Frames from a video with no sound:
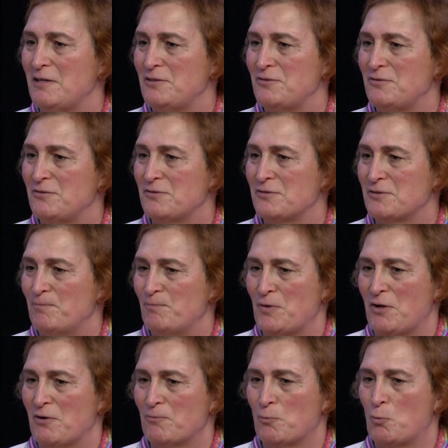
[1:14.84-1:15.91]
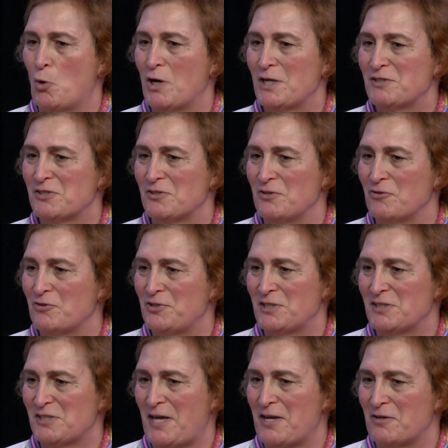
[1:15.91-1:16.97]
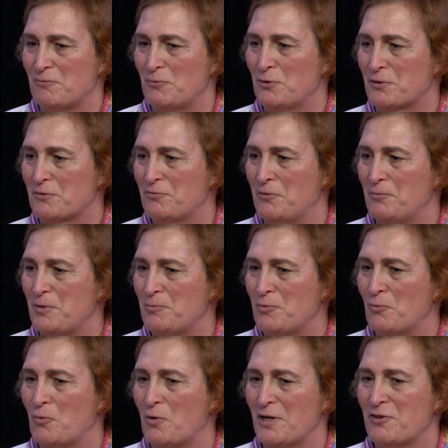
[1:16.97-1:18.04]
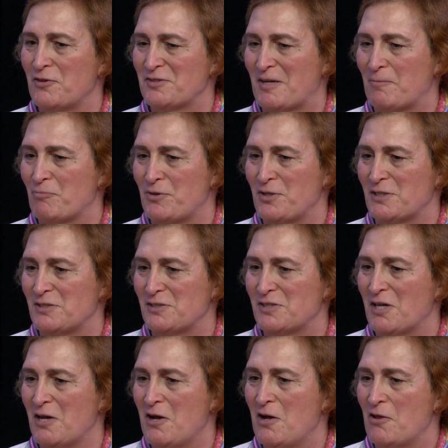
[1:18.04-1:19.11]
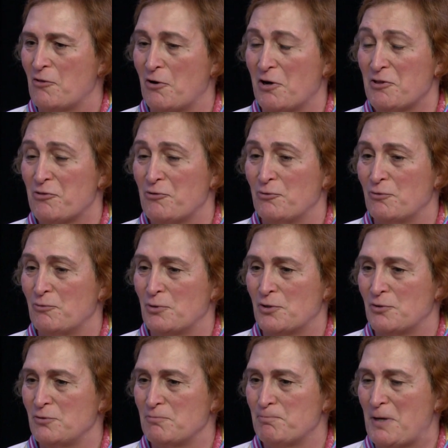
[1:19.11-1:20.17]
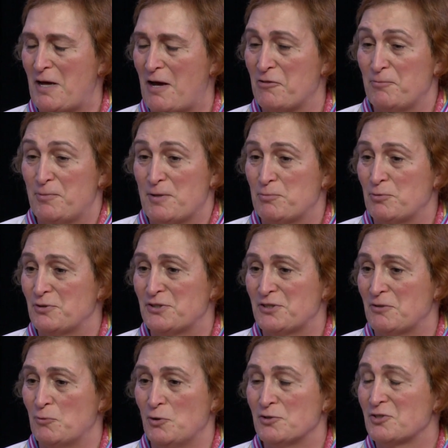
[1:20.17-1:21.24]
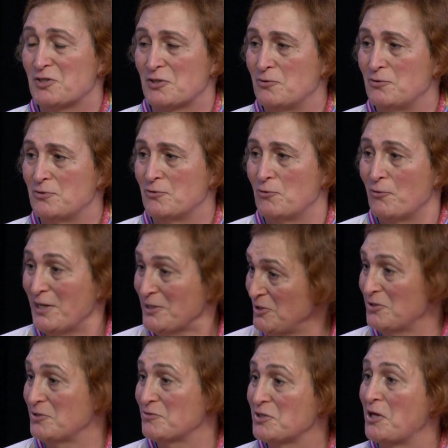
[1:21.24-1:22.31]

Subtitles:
And, you know, why certain things hadn't worked for me, but why some things that I thought were good, other people had said weren't so good, and all that sort of